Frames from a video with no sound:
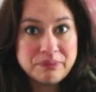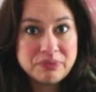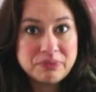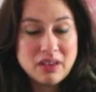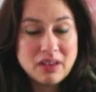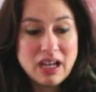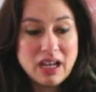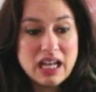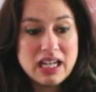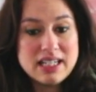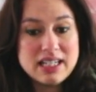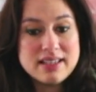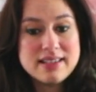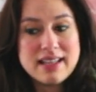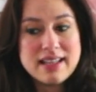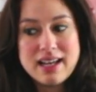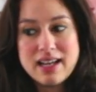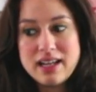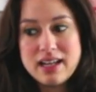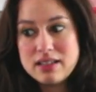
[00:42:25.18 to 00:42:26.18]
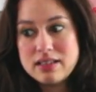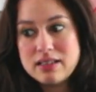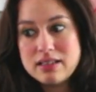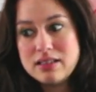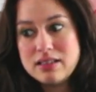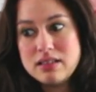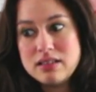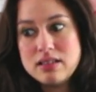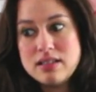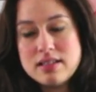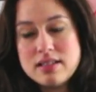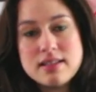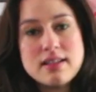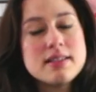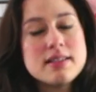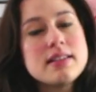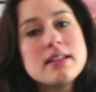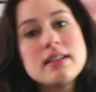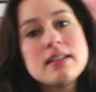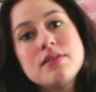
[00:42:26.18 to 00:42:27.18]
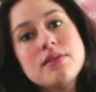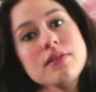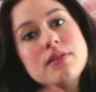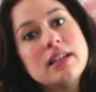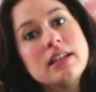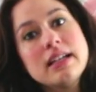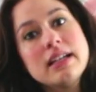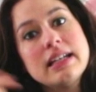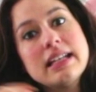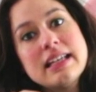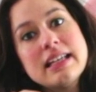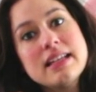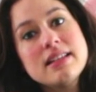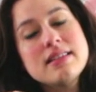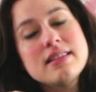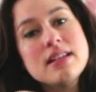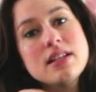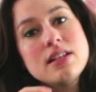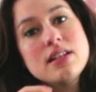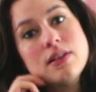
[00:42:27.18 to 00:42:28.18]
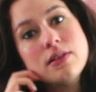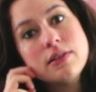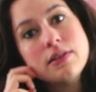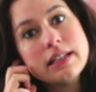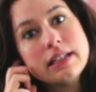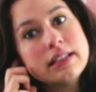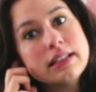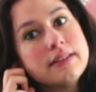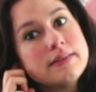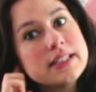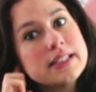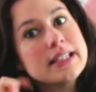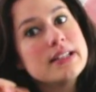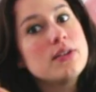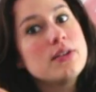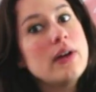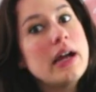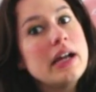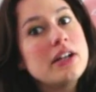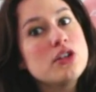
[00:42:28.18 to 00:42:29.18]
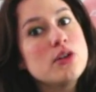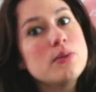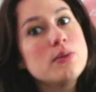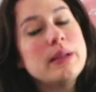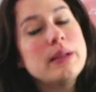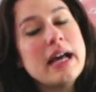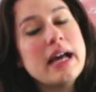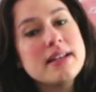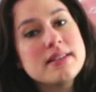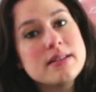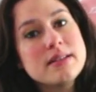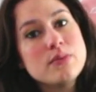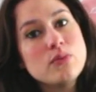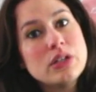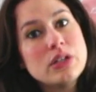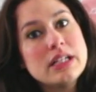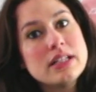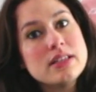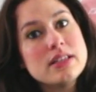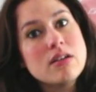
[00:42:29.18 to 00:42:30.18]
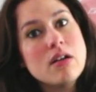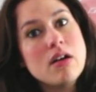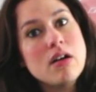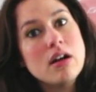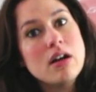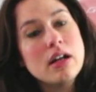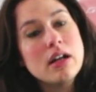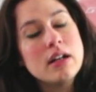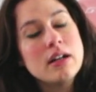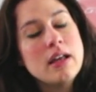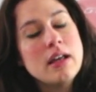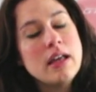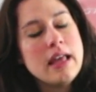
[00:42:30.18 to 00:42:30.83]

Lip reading: And it's that disgusting little thing, and it gets in you and it leaves the little ectoplasm when it's gone.